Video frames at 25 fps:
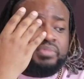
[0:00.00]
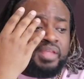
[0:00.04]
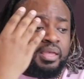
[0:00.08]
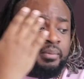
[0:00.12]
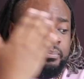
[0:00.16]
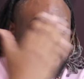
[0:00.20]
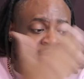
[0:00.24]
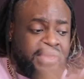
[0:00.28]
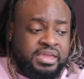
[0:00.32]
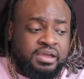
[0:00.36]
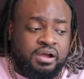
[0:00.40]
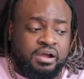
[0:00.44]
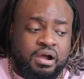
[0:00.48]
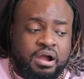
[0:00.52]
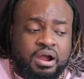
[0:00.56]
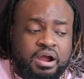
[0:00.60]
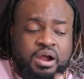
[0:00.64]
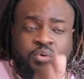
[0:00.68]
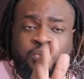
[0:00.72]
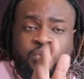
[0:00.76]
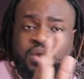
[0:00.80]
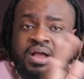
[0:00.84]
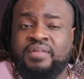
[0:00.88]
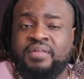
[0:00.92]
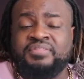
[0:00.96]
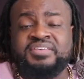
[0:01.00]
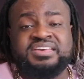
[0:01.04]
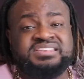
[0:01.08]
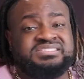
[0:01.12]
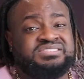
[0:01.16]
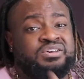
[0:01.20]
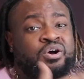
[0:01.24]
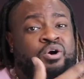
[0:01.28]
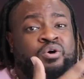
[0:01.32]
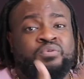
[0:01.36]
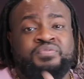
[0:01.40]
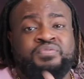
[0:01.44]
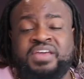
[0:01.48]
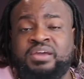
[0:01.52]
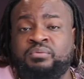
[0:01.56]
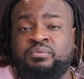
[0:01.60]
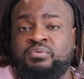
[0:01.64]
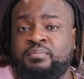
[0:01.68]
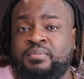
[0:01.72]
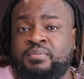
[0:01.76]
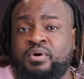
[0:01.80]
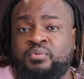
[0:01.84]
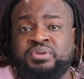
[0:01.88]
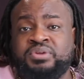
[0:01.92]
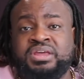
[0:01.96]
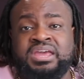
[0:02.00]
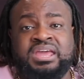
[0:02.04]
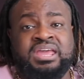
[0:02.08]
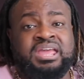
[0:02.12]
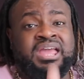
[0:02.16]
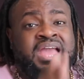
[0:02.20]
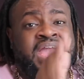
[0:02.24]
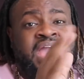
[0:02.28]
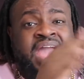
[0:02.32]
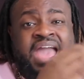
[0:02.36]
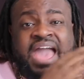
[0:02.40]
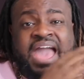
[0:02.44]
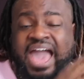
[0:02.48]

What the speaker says: PR around this whole thing with Monique